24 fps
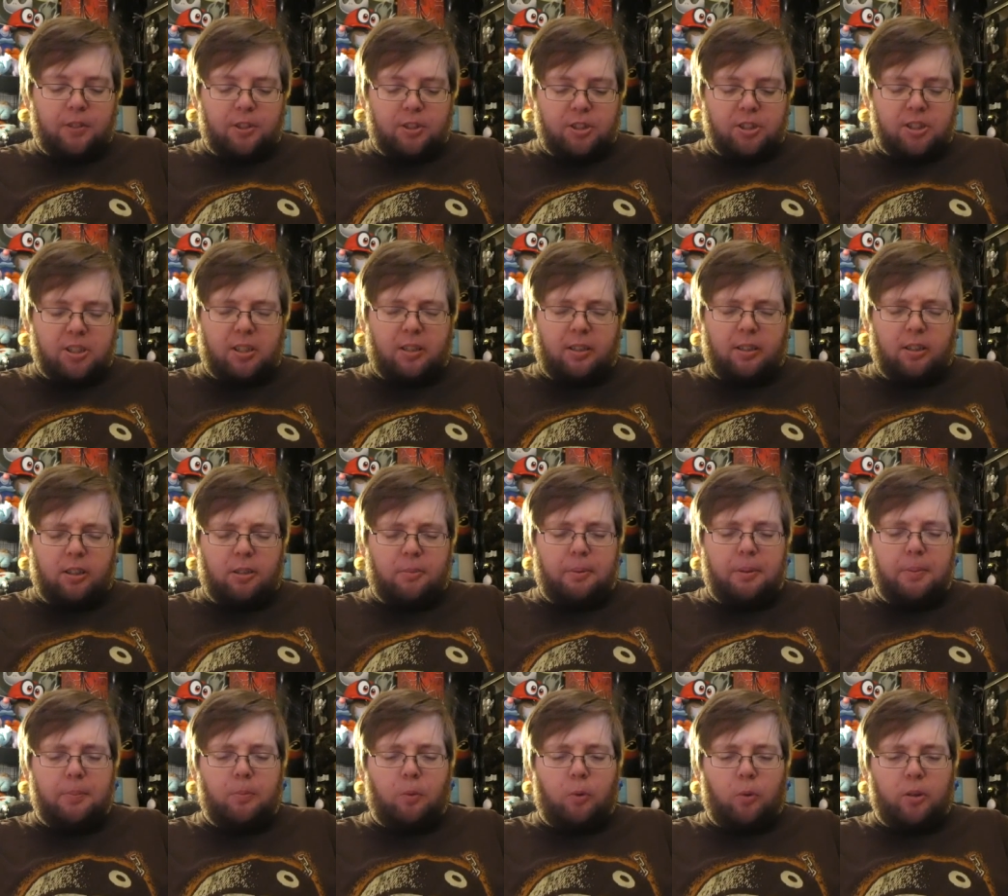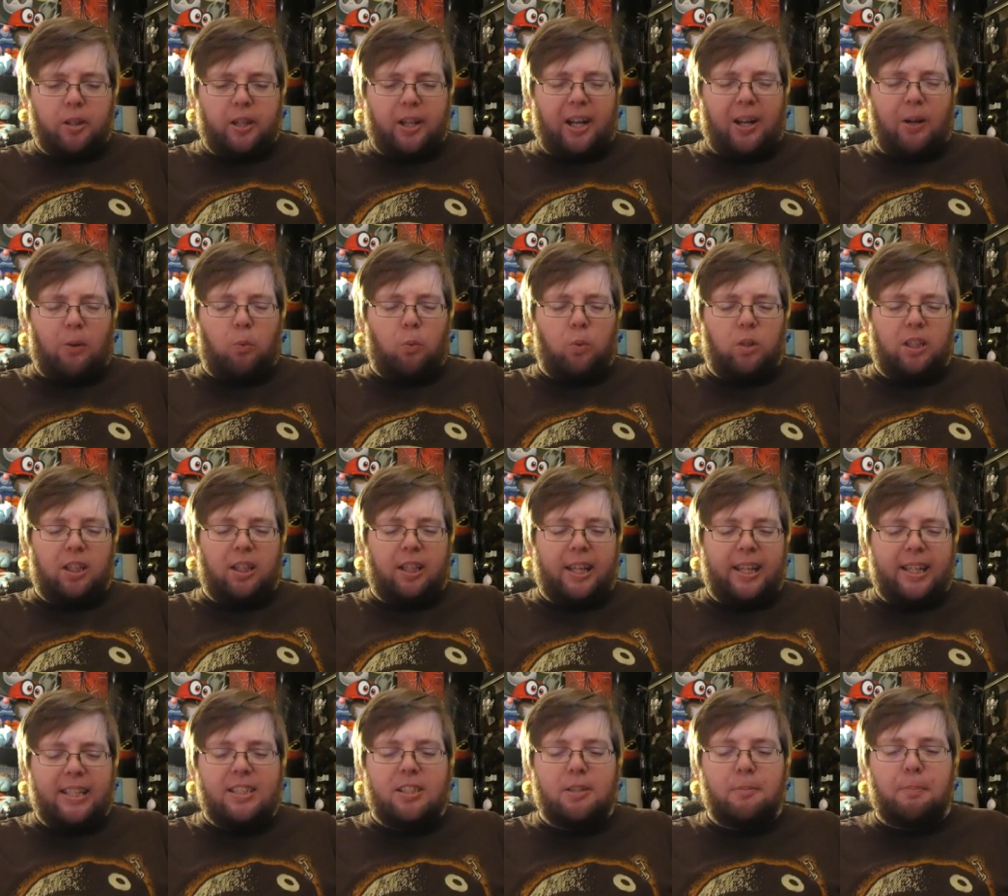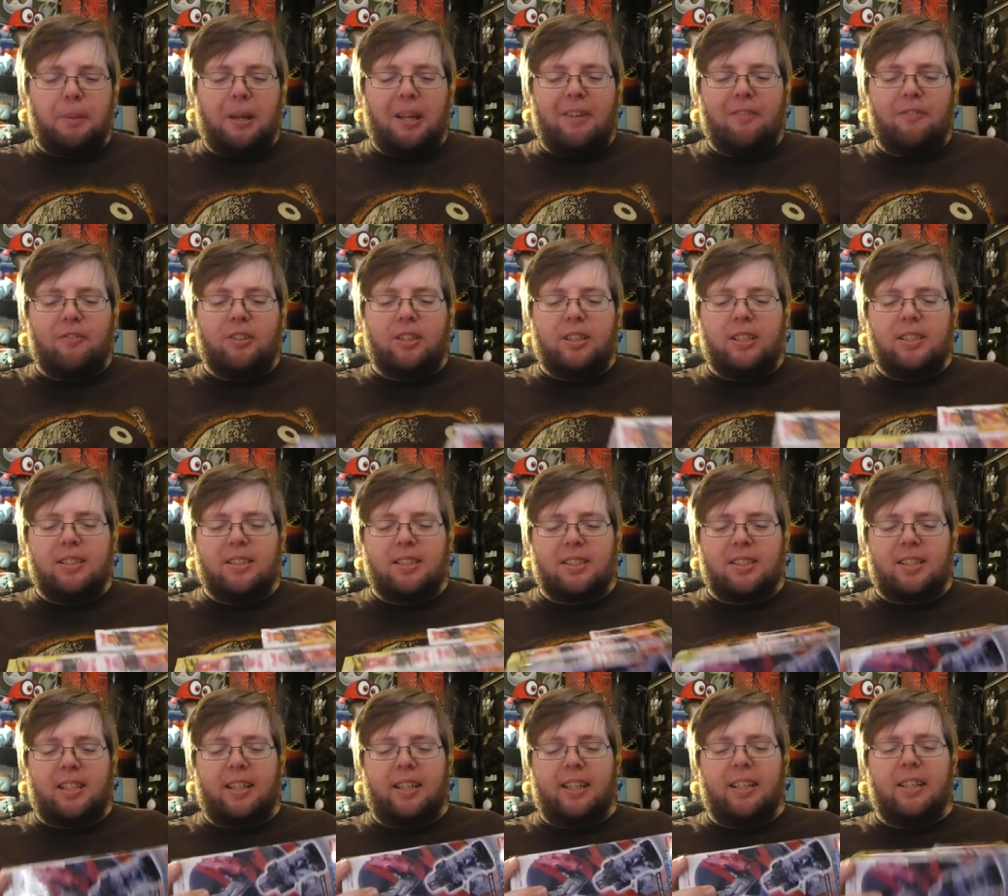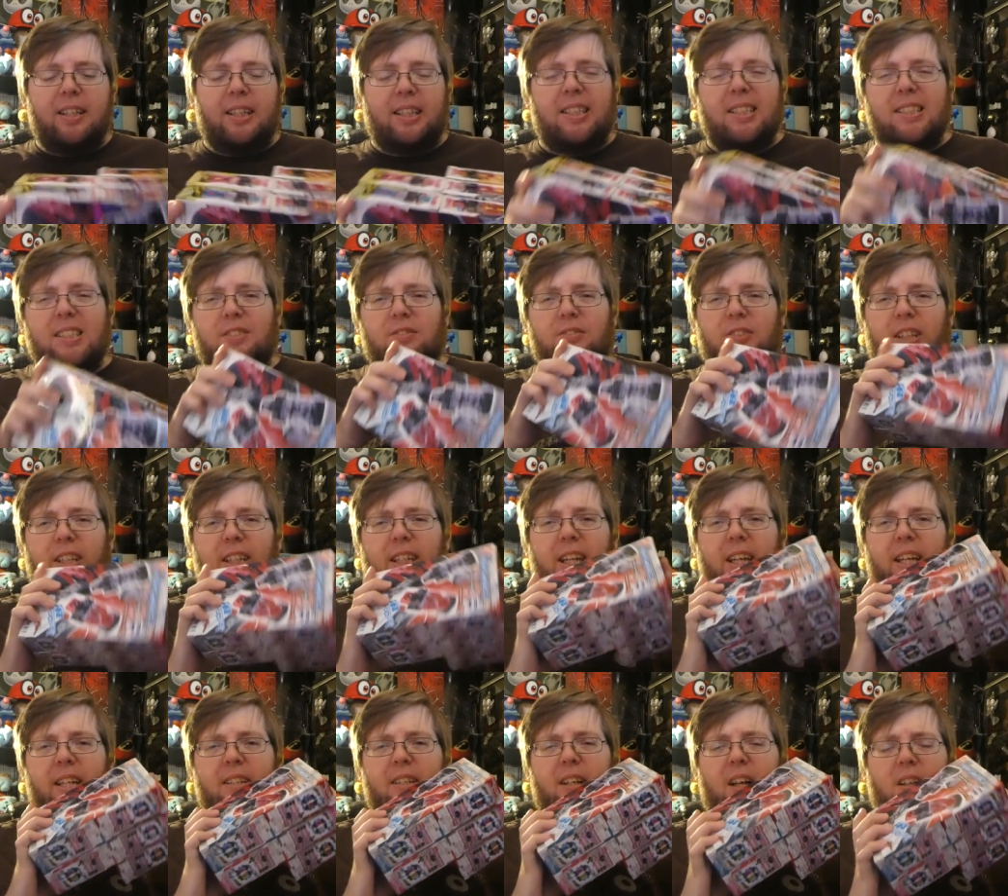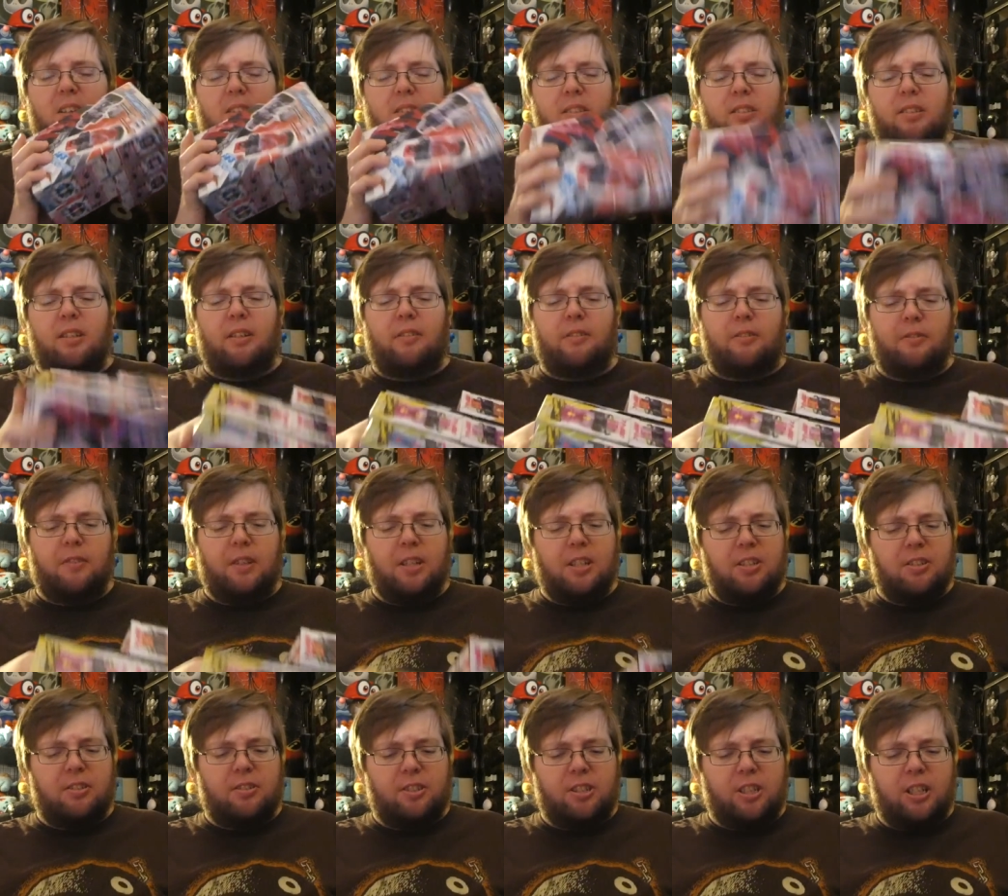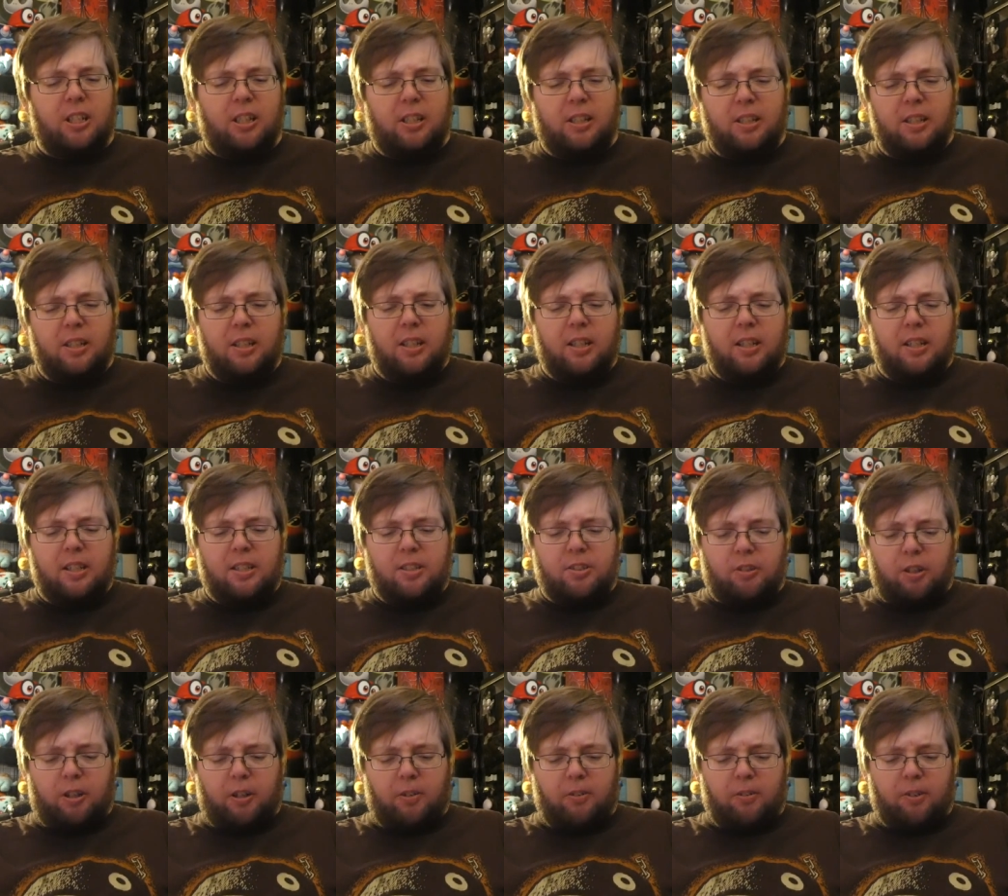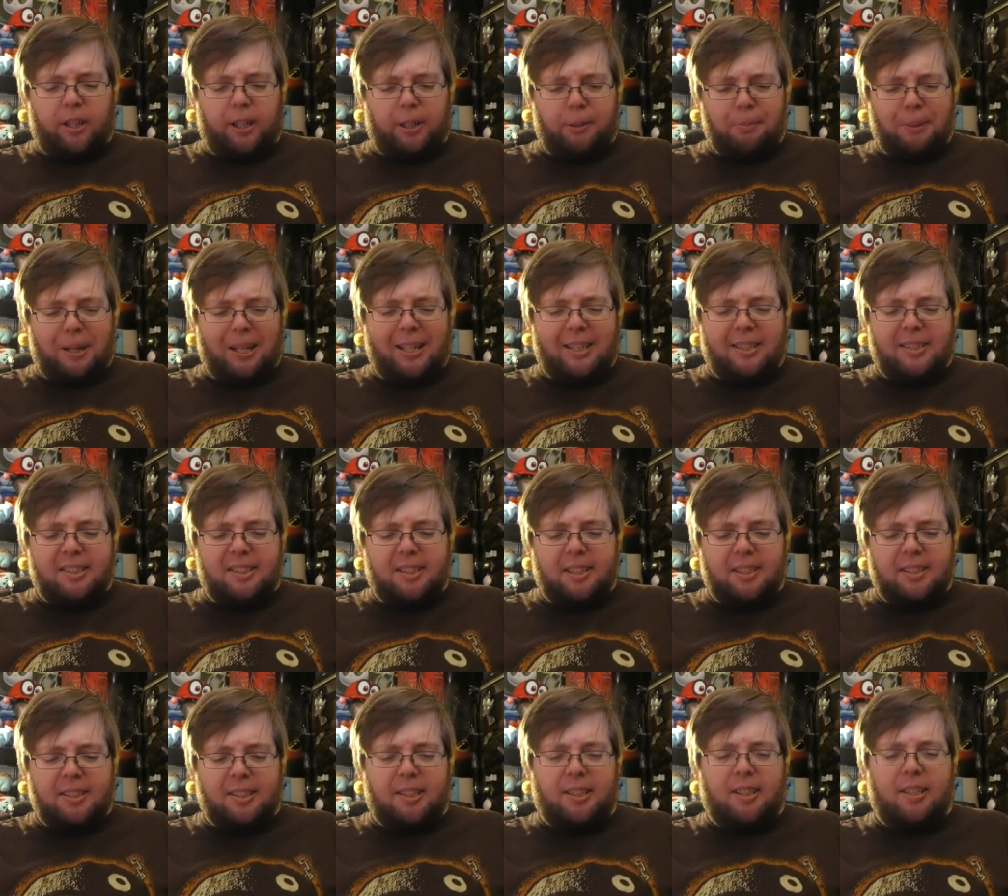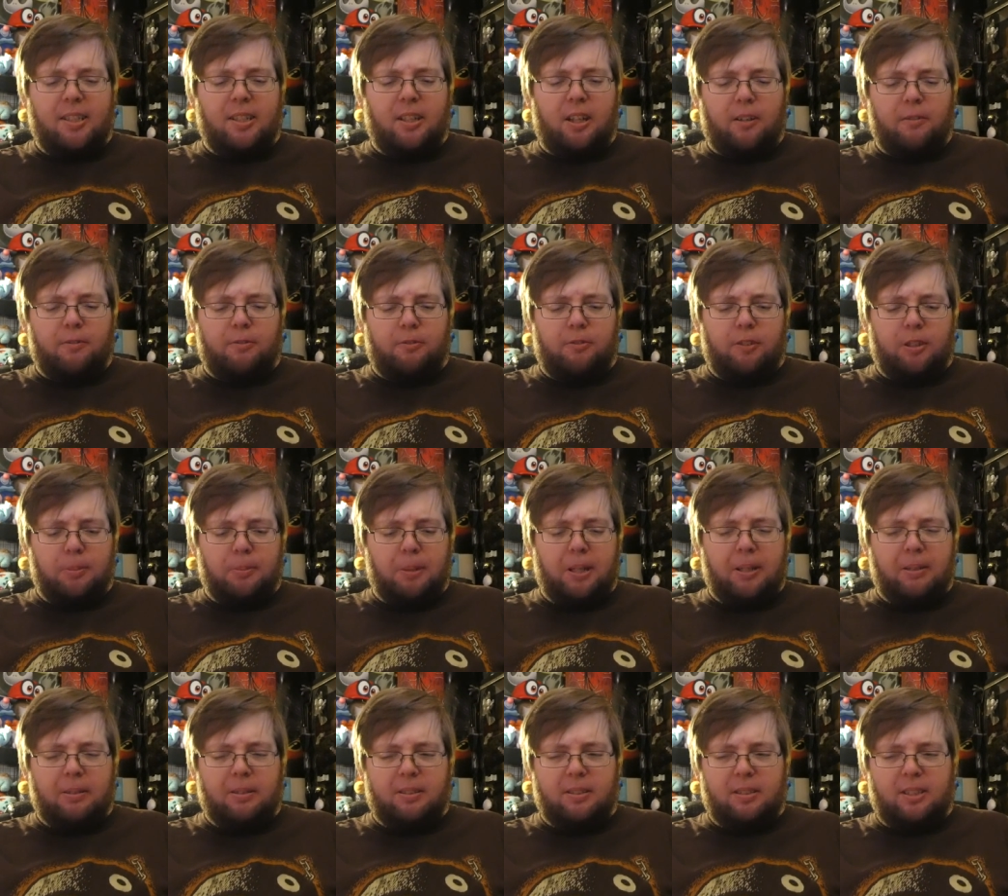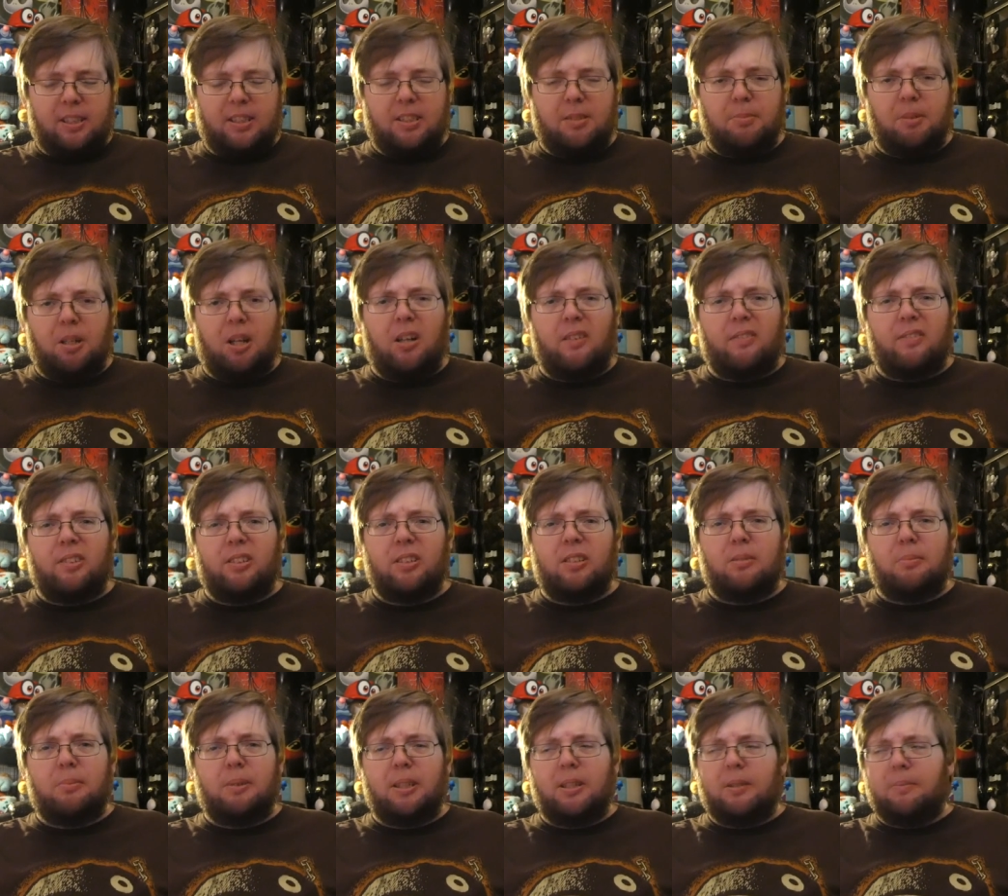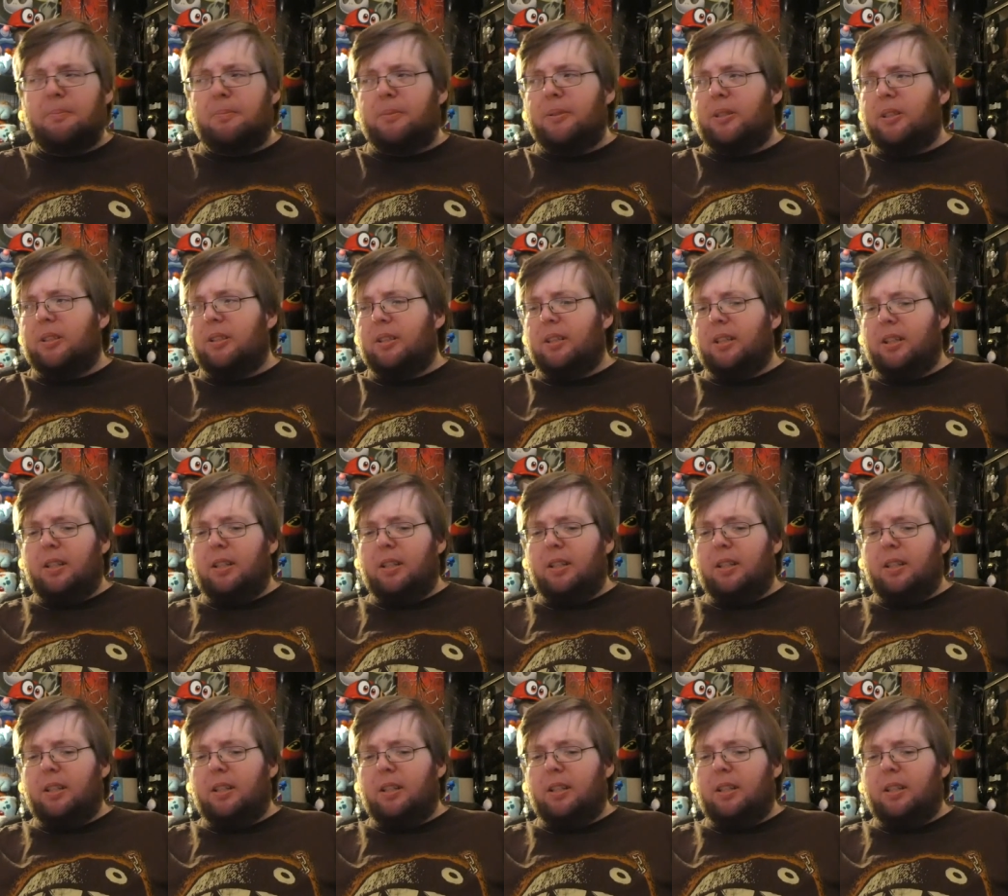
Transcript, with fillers: They're just a little bit more than I would like to pay for these, because I get these for like eight dollars off of H L J, so like paying sixteen dollars off of eBay ticks me off a little bit, but